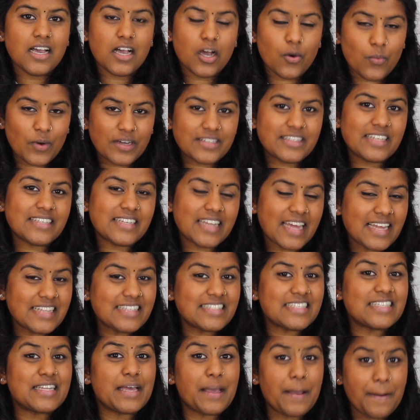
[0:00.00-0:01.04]
a word that
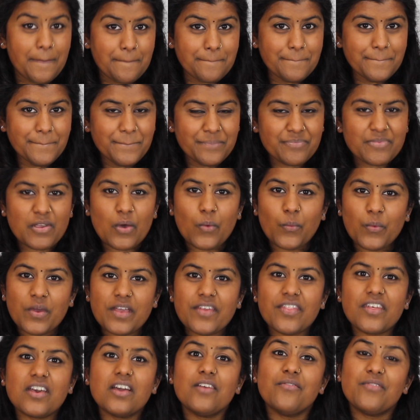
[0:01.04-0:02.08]
ends in
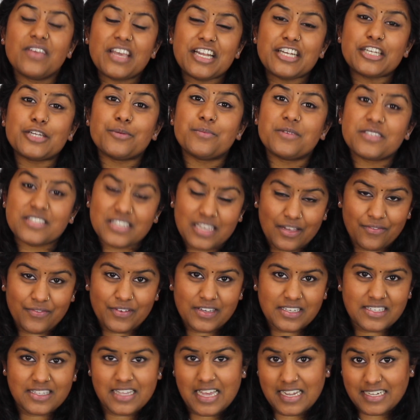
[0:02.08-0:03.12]
with a Vetrama
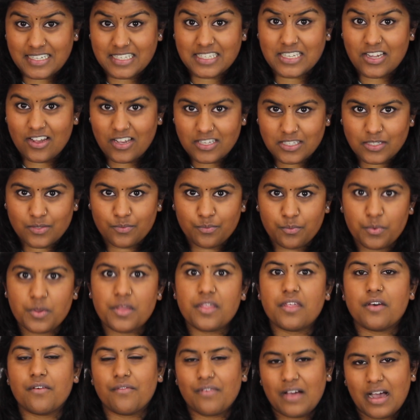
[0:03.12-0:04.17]
suffix that starts
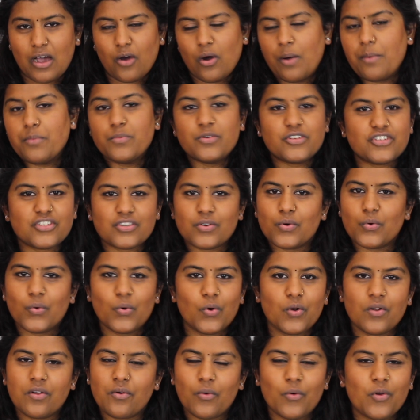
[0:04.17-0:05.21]
with a vowel, which
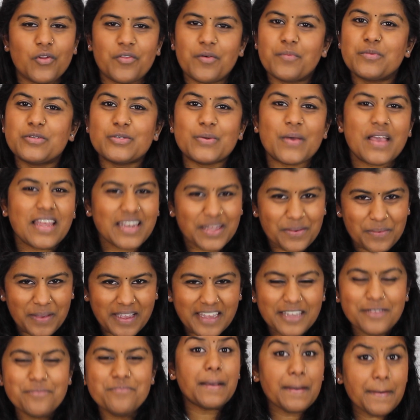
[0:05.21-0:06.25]
all of them do
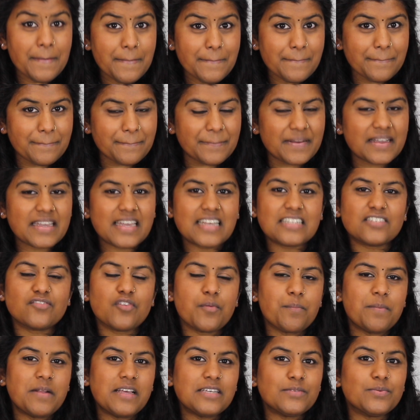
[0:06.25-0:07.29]
anyway, gets
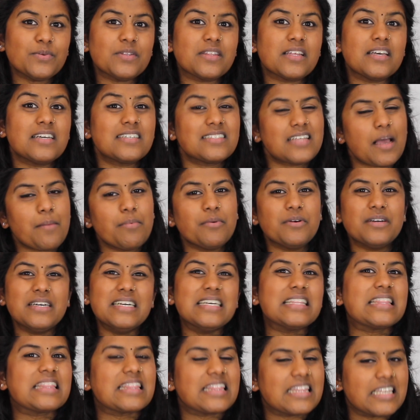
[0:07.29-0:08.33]
replaced with a double
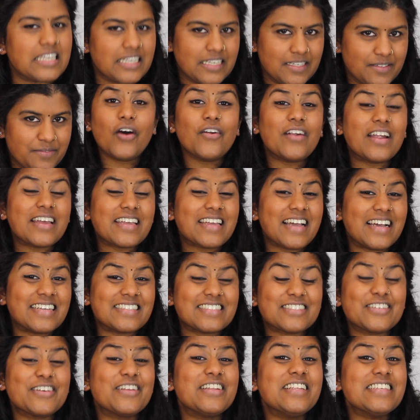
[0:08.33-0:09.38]
it. Alright guys,
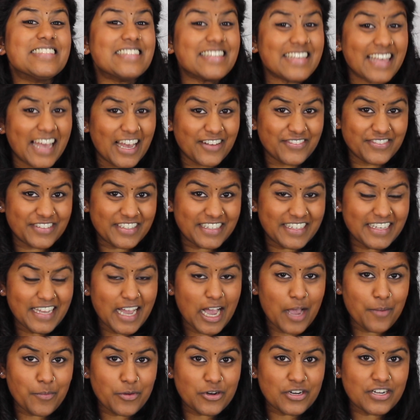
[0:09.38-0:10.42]
so listen carefully.
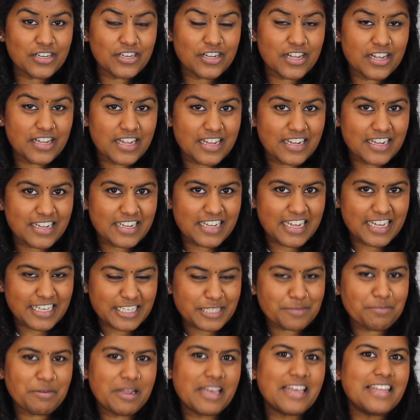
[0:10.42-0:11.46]
I'm going to
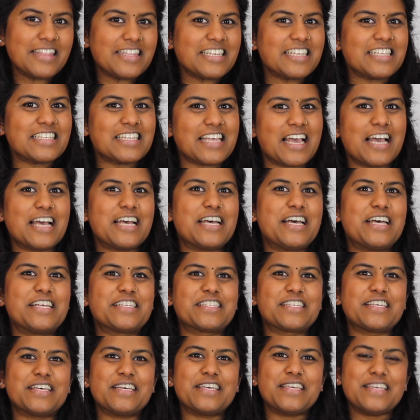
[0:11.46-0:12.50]
explain this
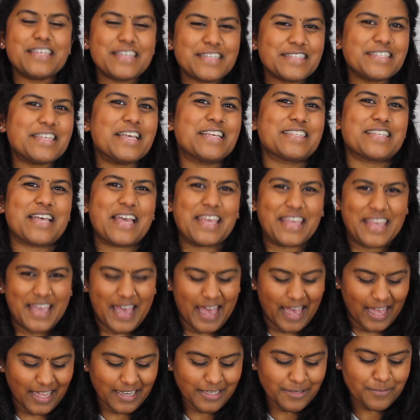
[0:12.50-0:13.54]
as easy as I
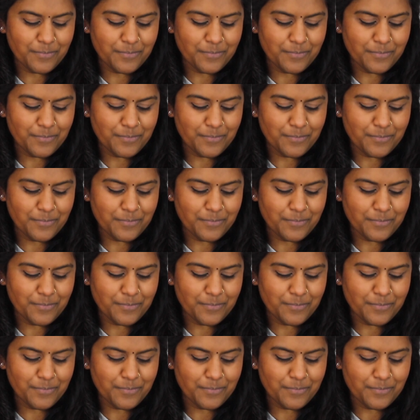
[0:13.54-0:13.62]
can.